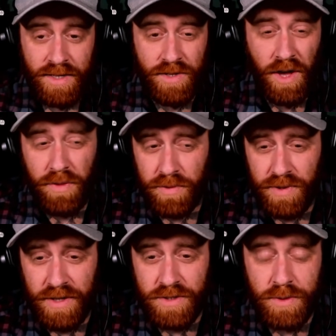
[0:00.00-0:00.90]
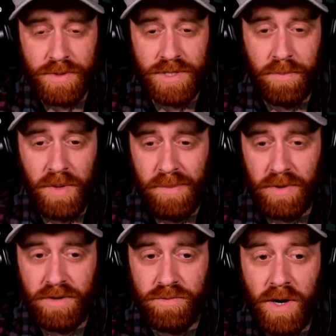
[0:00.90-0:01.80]
The other thing too is
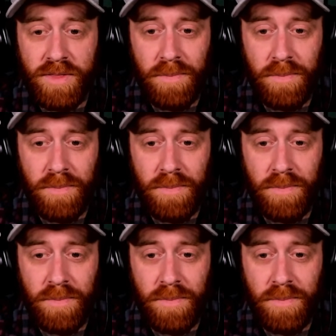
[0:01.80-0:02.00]
people have read